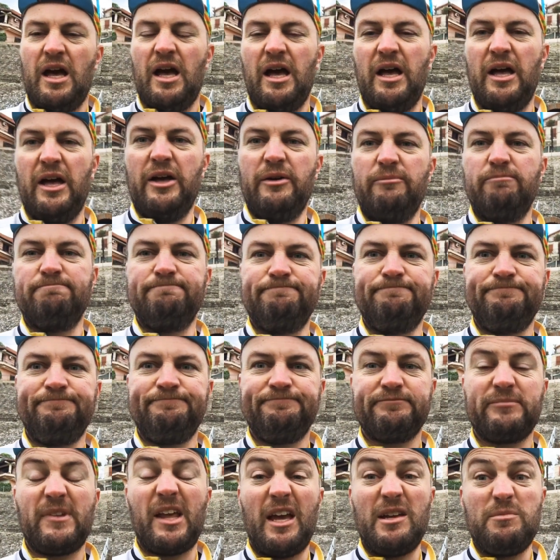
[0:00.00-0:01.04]

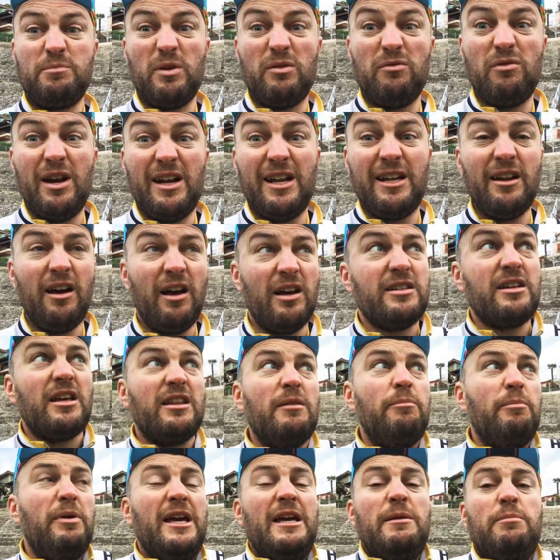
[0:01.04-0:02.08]
It's been really nice, and
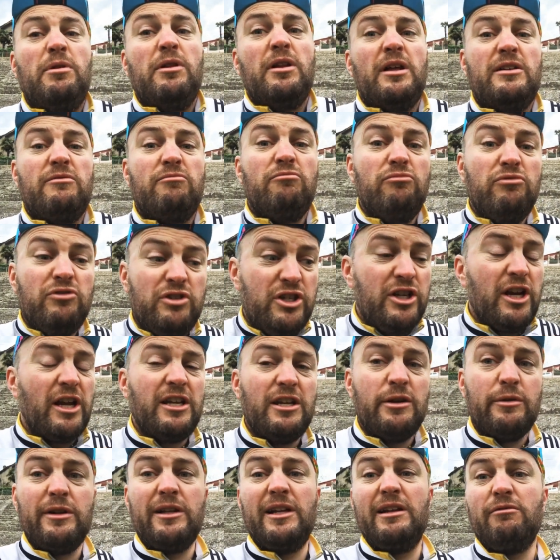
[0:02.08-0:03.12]
the people are
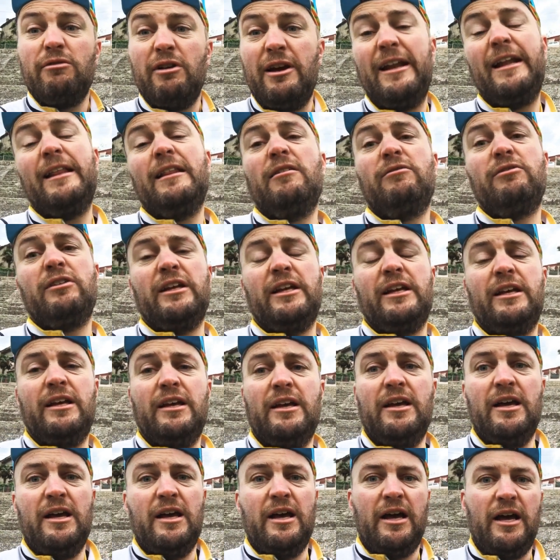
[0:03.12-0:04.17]
genuinely really lovely.
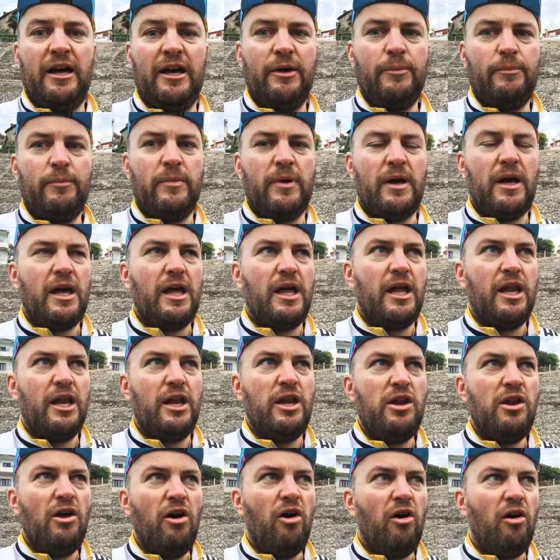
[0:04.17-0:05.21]

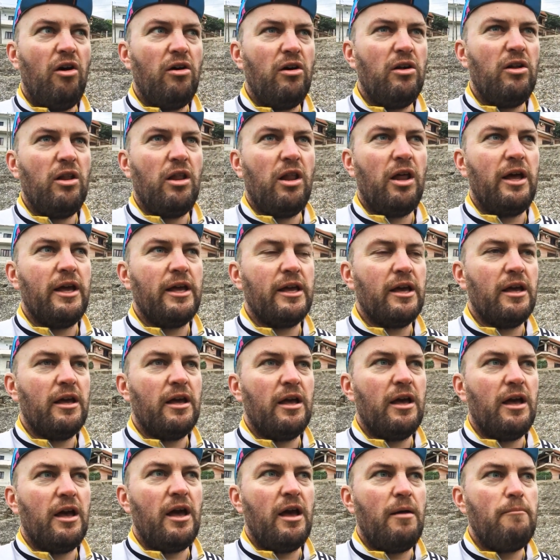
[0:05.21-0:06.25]
Not like
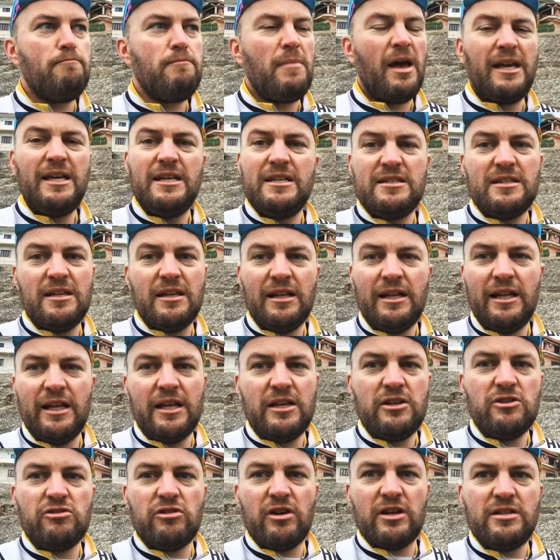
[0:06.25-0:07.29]
amazingly
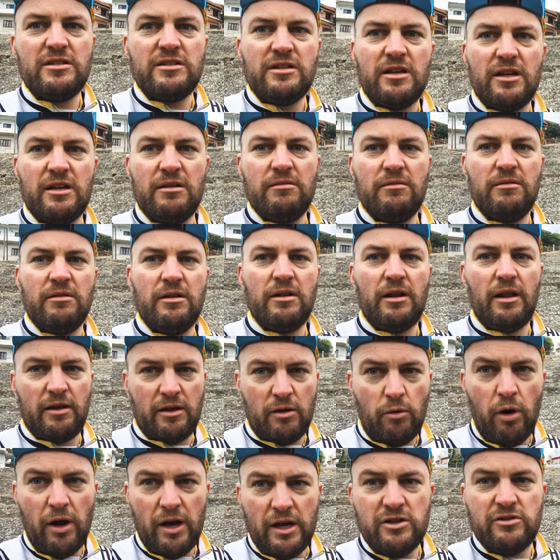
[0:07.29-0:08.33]
interested in, they're
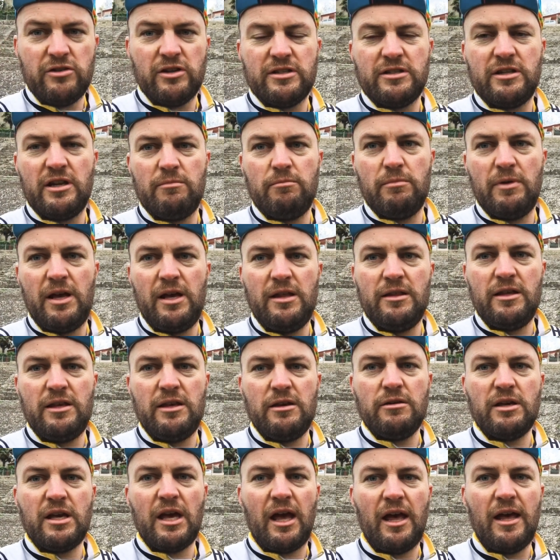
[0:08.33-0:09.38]
quite interested in me in
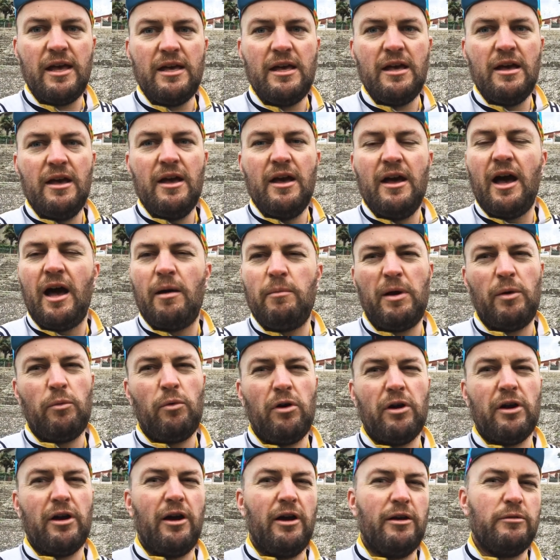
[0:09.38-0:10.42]
the UK. I met
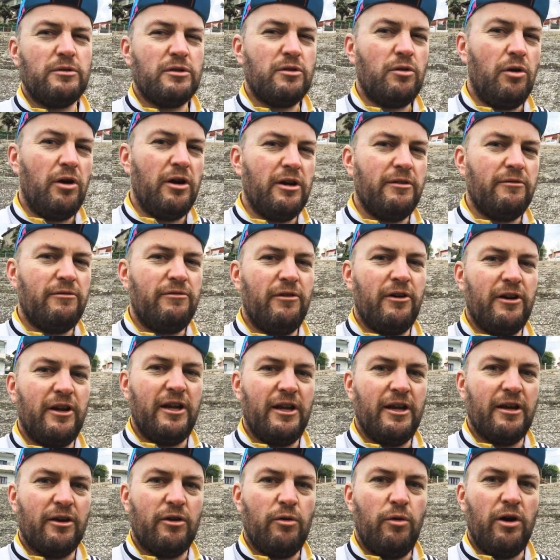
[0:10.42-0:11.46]
one guy who was quite
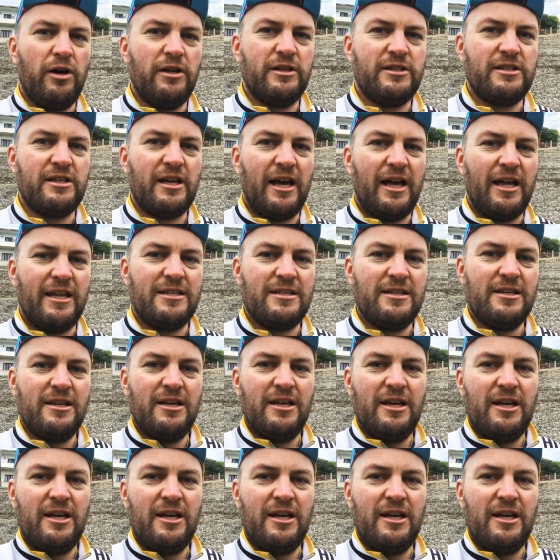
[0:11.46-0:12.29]
funny and quite sad.